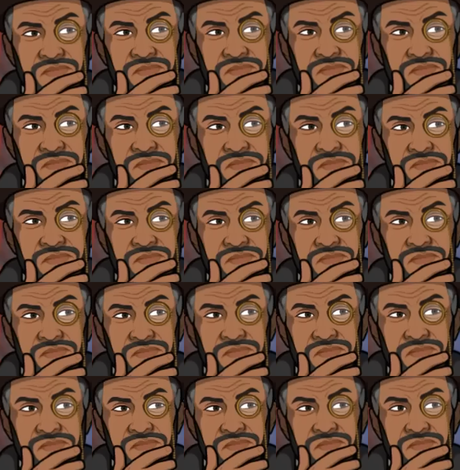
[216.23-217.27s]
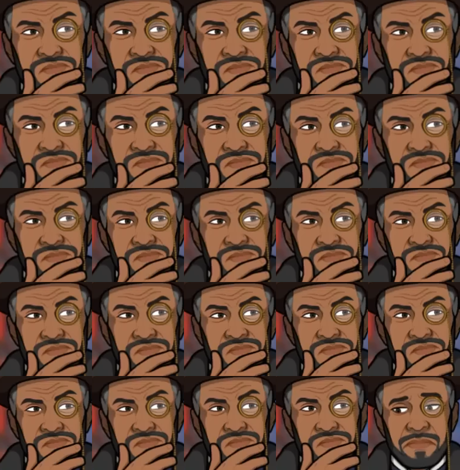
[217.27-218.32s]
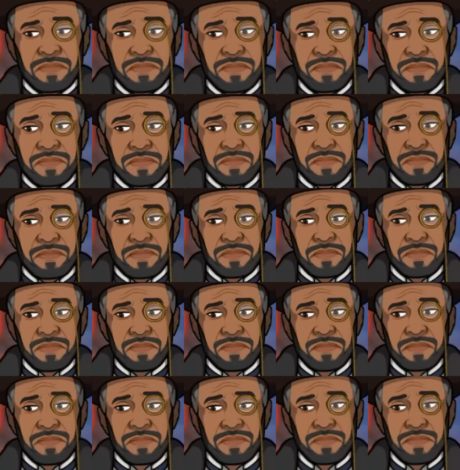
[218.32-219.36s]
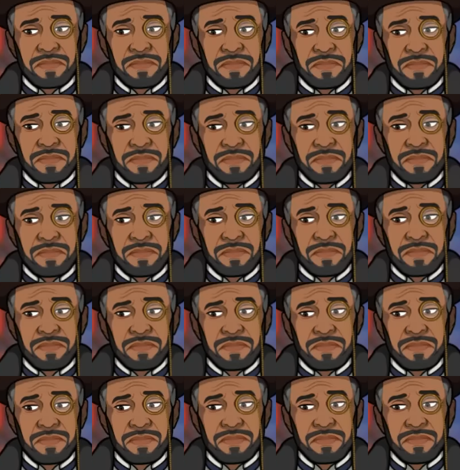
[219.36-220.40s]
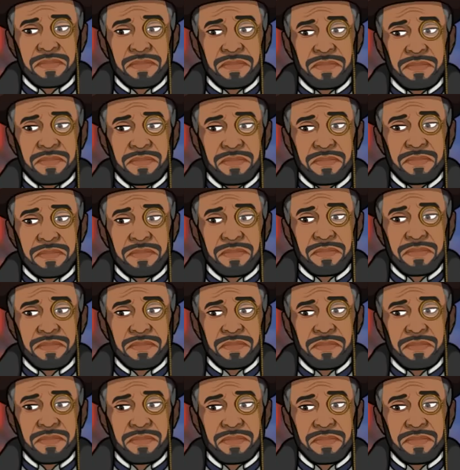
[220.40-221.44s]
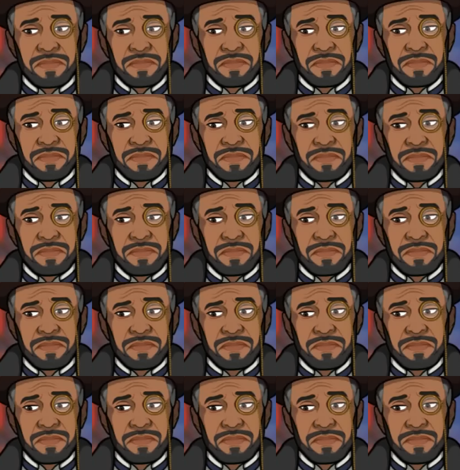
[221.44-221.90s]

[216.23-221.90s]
No words are spoken by the person on screen.